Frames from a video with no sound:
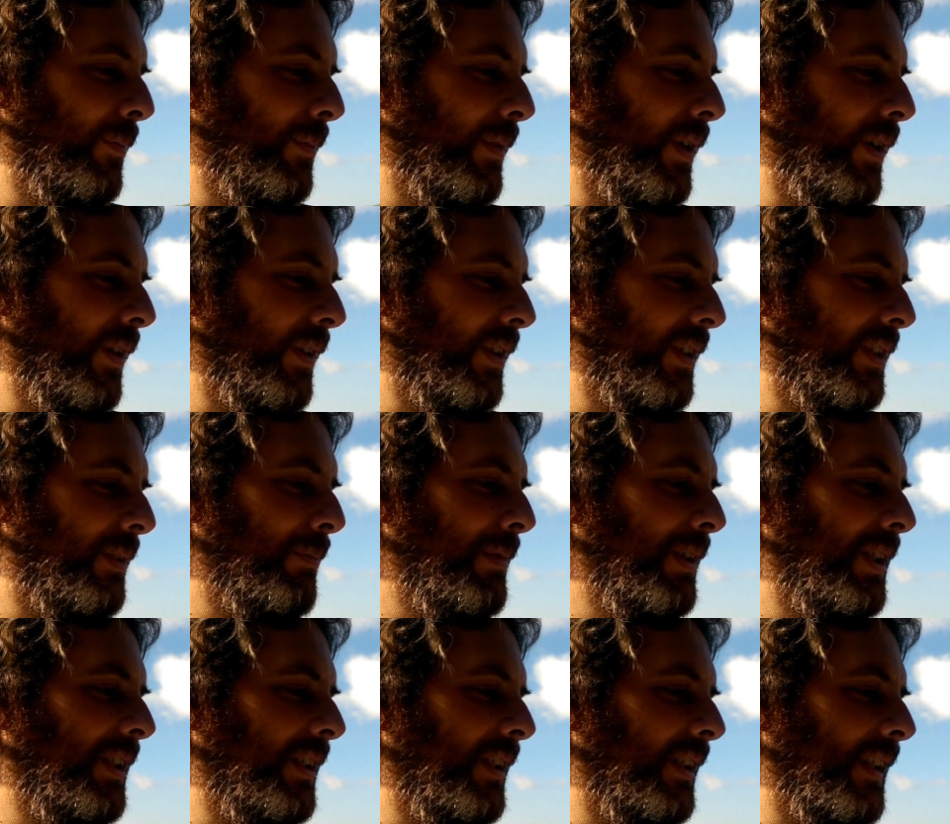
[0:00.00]
on this
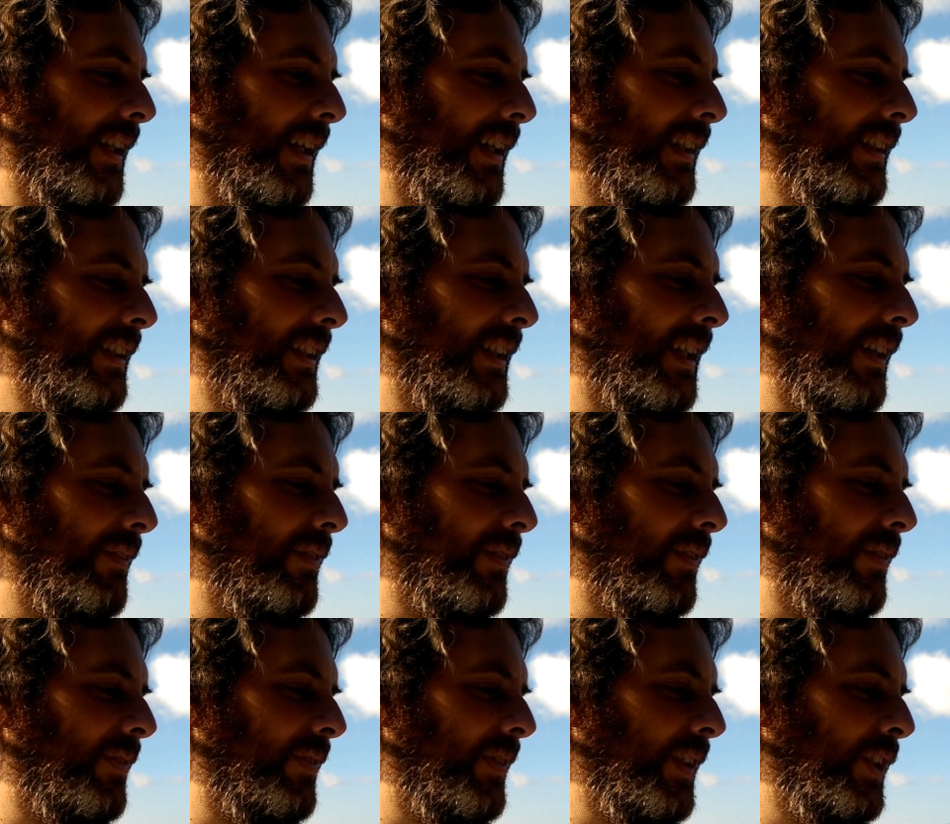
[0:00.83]
Mr. Schleins'
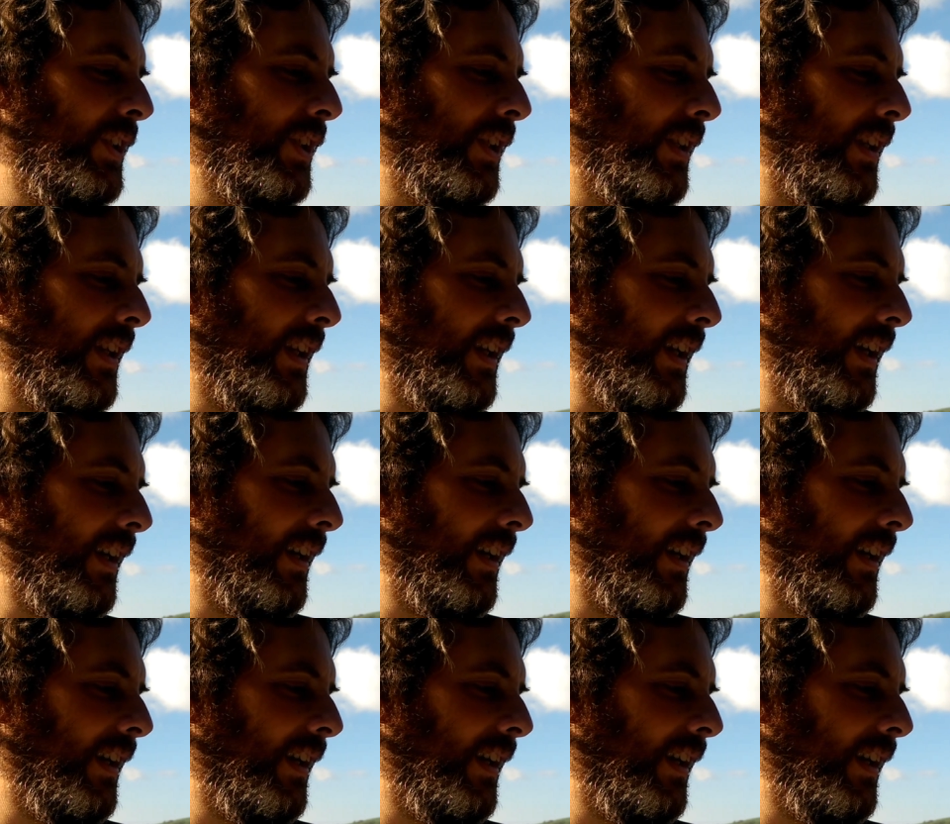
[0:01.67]
Seventh Vision there,